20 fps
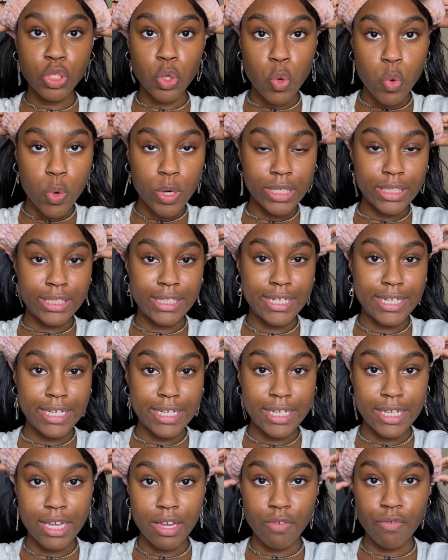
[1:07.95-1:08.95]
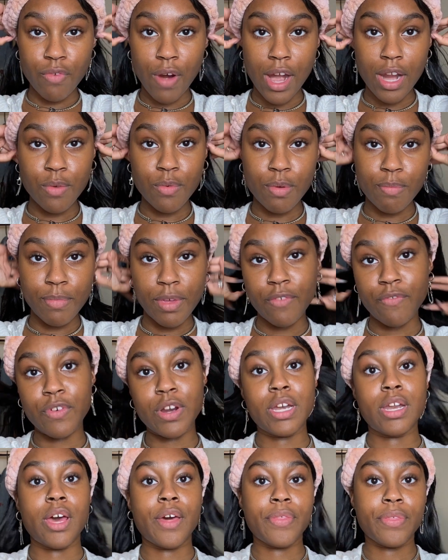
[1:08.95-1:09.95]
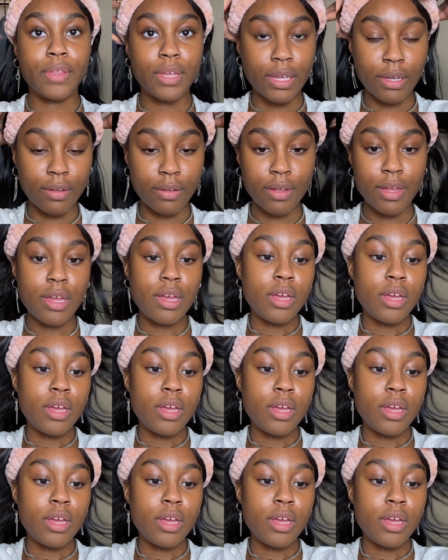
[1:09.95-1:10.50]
quarantine, get ready with me for nothing.